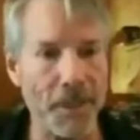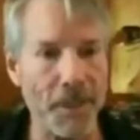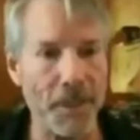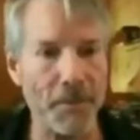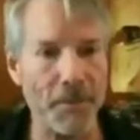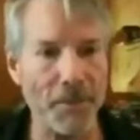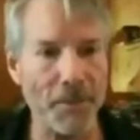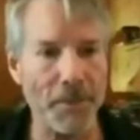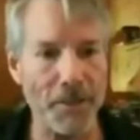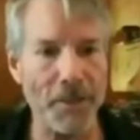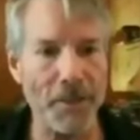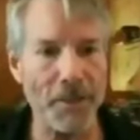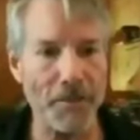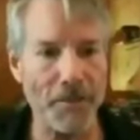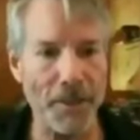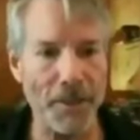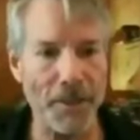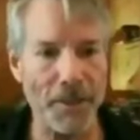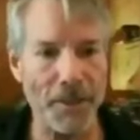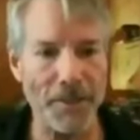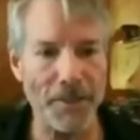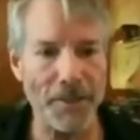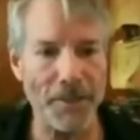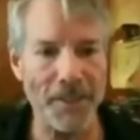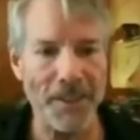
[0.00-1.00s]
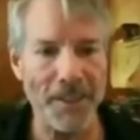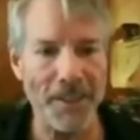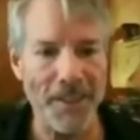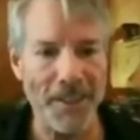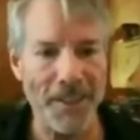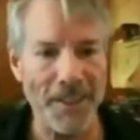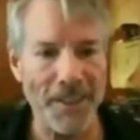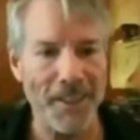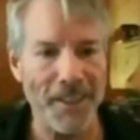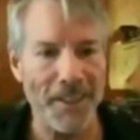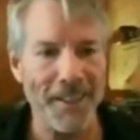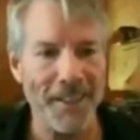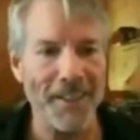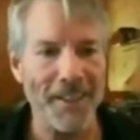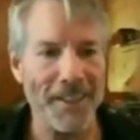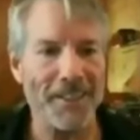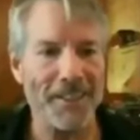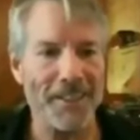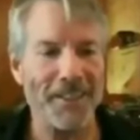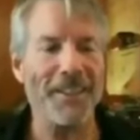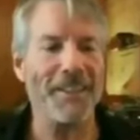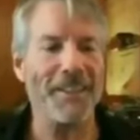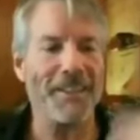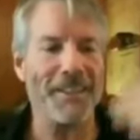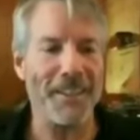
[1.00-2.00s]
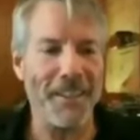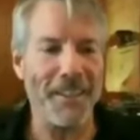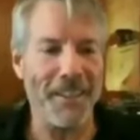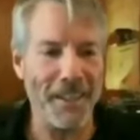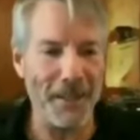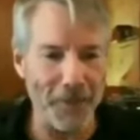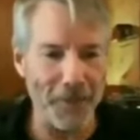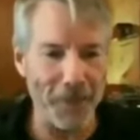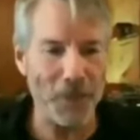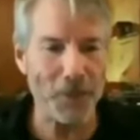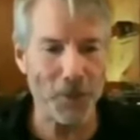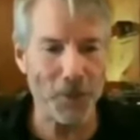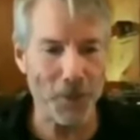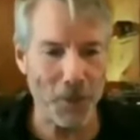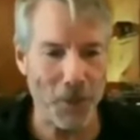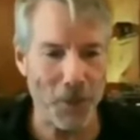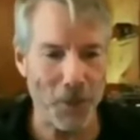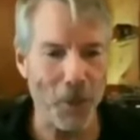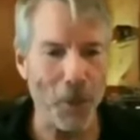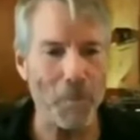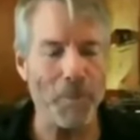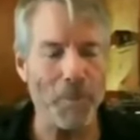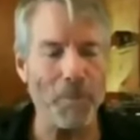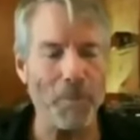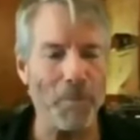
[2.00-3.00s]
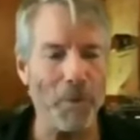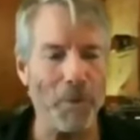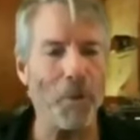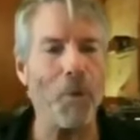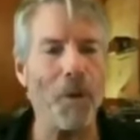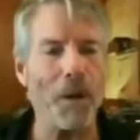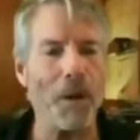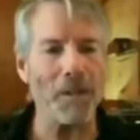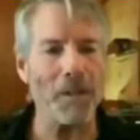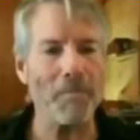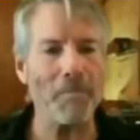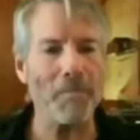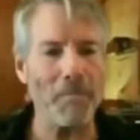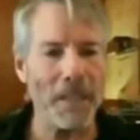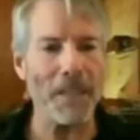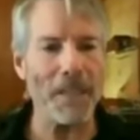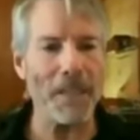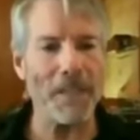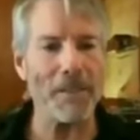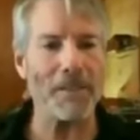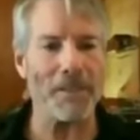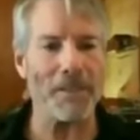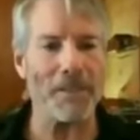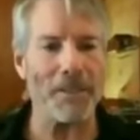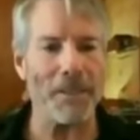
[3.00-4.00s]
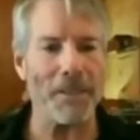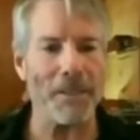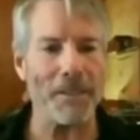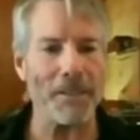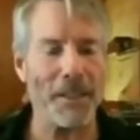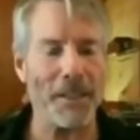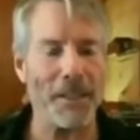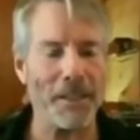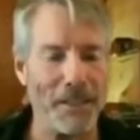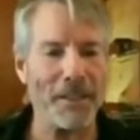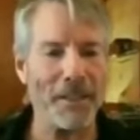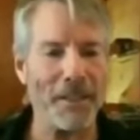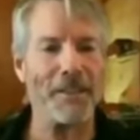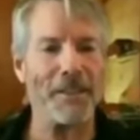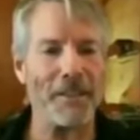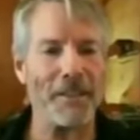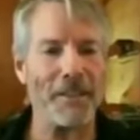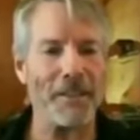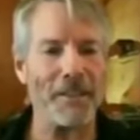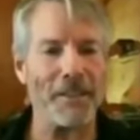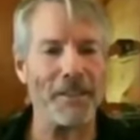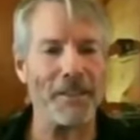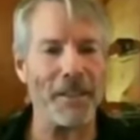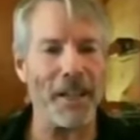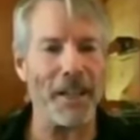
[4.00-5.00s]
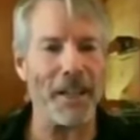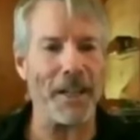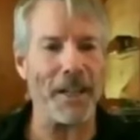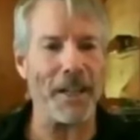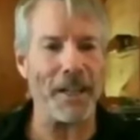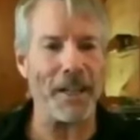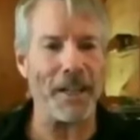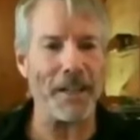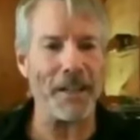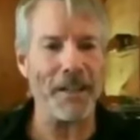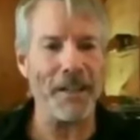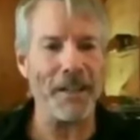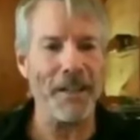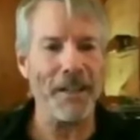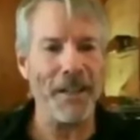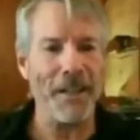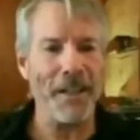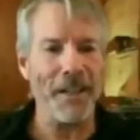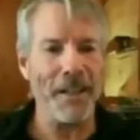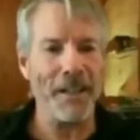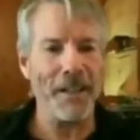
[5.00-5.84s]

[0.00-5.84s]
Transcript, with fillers: You ever heard that phrase? It's, it's kind of a trope, but what it means is at the end of the day,